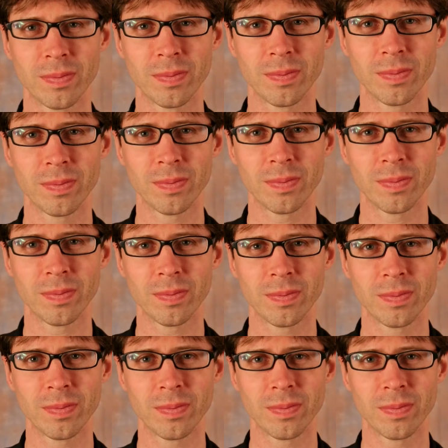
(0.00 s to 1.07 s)

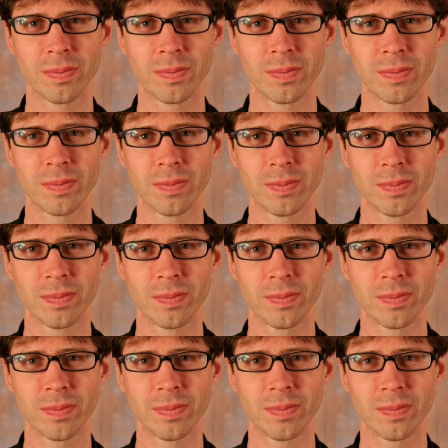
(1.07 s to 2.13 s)

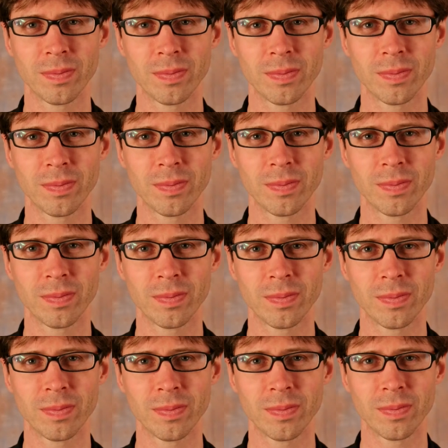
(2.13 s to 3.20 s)

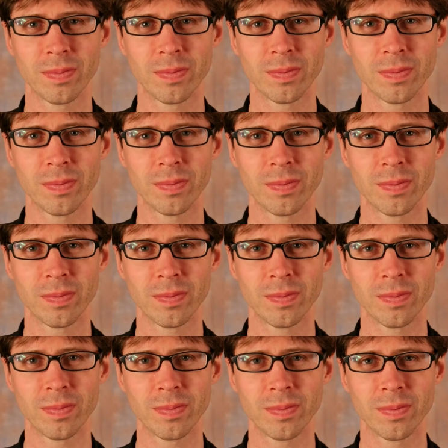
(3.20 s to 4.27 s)

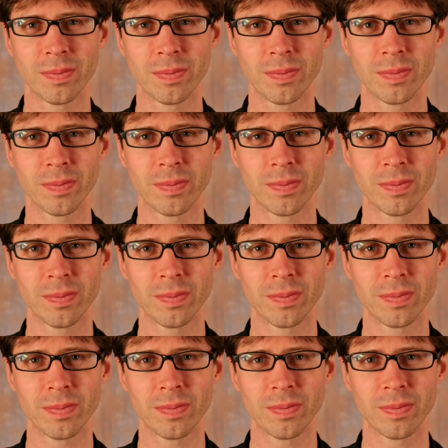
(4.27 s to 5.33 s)

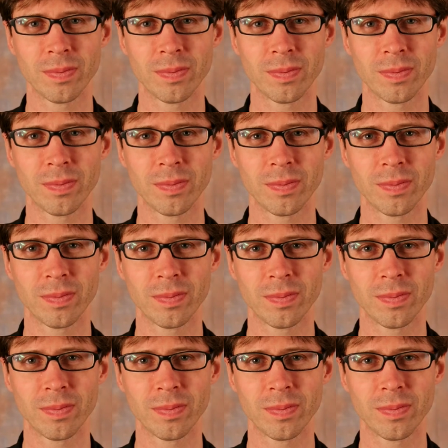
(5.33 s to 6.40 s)

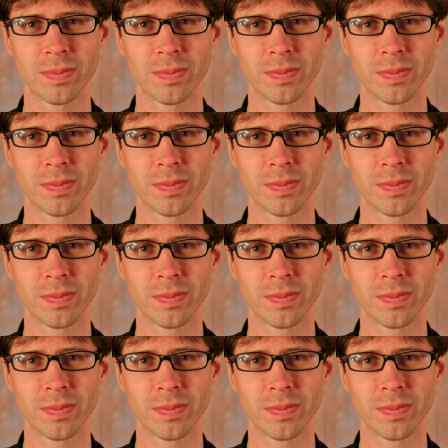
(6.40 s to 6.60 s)
(not speaking)